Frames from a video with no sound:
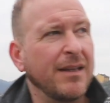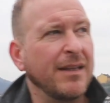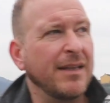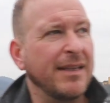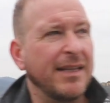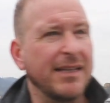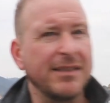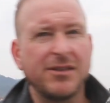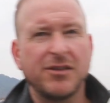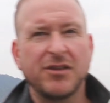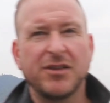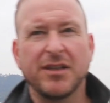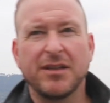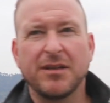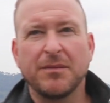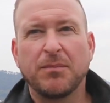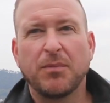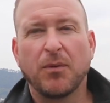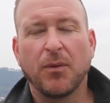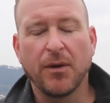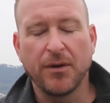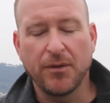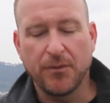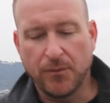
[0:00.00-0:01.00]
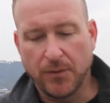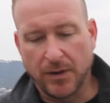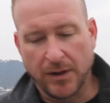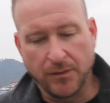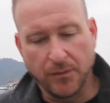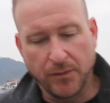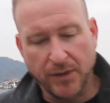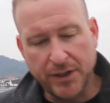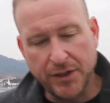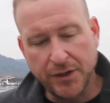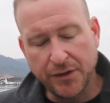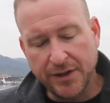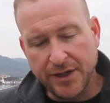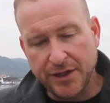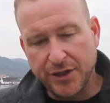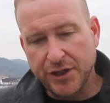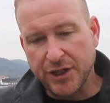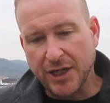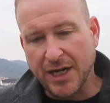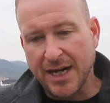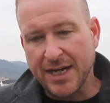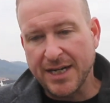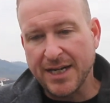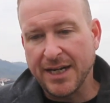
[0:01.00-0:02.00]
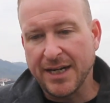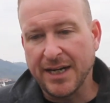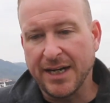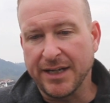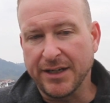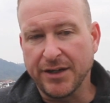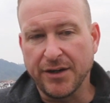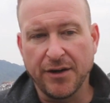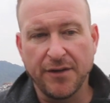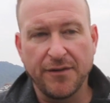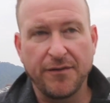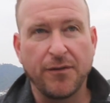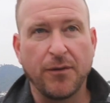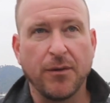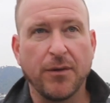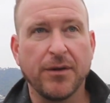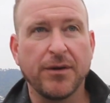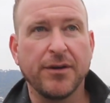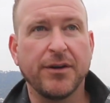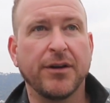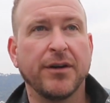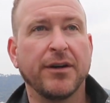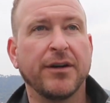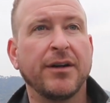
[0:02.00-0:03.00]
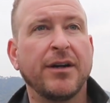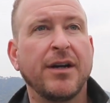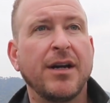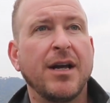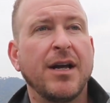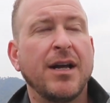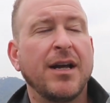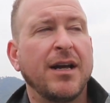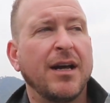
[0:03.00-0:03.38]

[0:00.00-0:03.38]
This is an important one. When you're in China and you're a foreigner